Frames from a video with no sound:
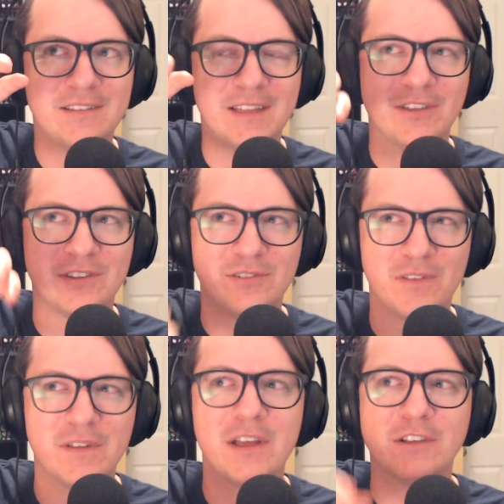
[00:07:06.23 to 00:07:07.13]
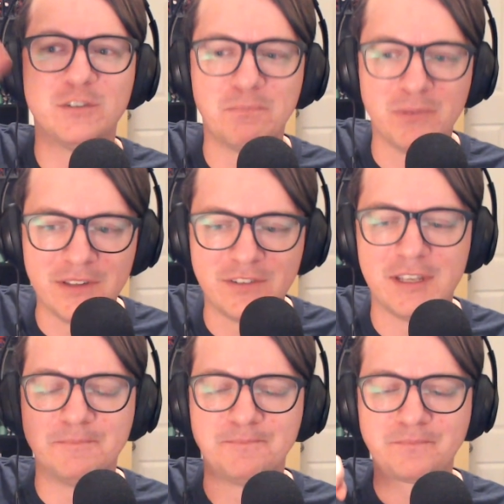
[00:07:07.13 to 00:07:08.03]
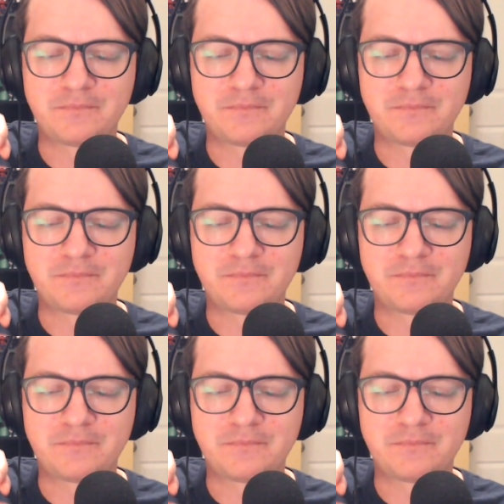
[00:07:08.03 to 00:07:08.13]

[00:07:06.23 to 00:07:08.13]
like you said, sort of the explicit